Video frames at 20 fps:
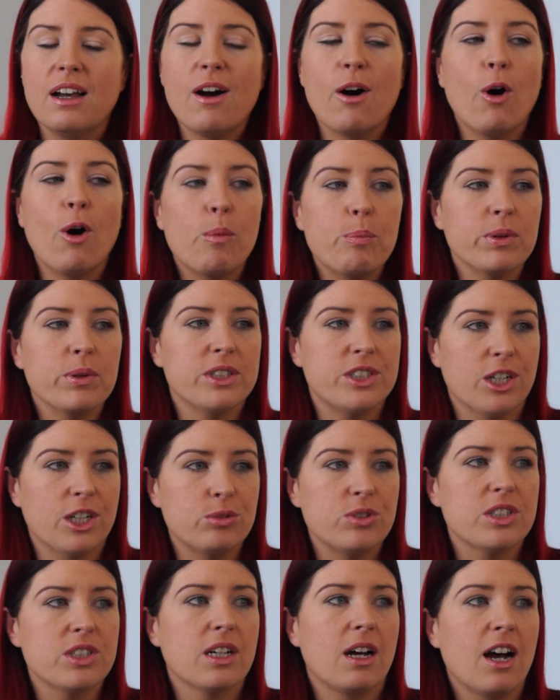up and
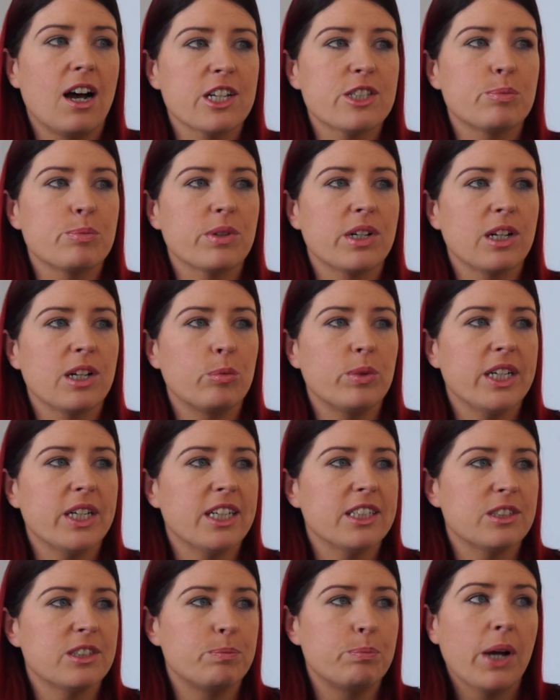down to the hospital. We
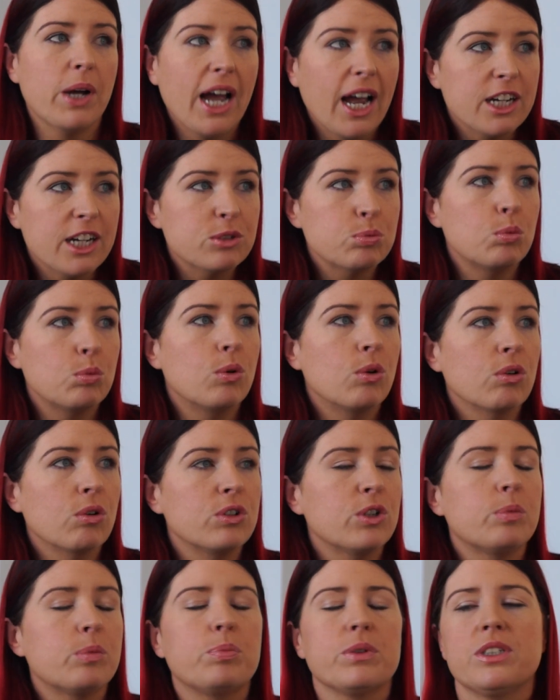had a pat
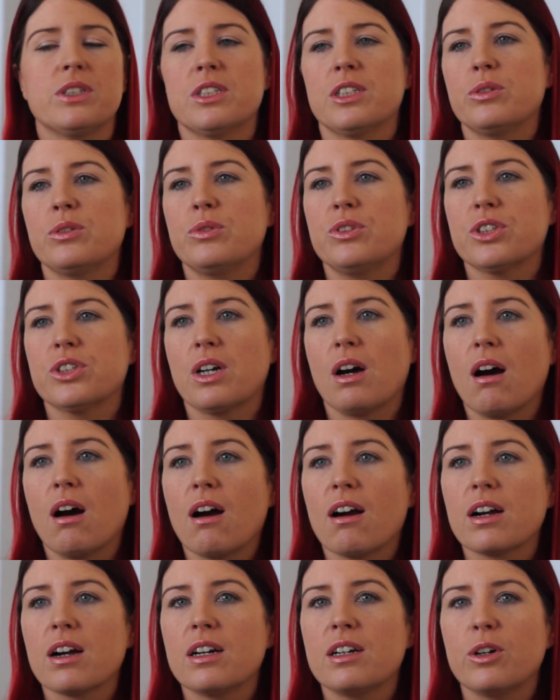worn up and down to
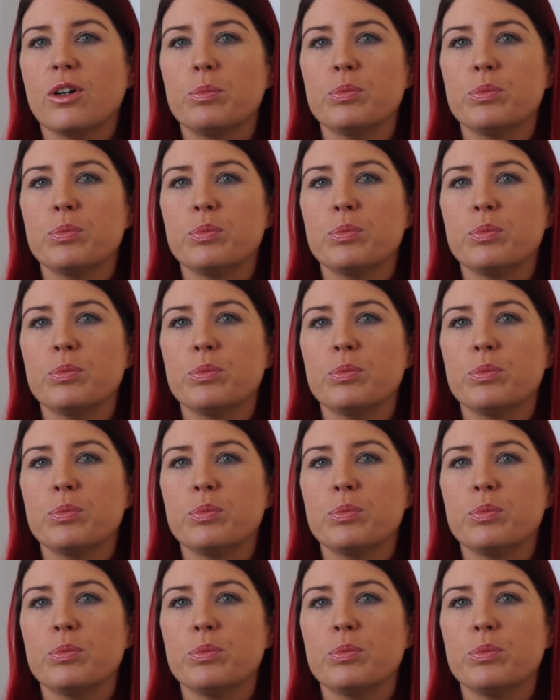Cork,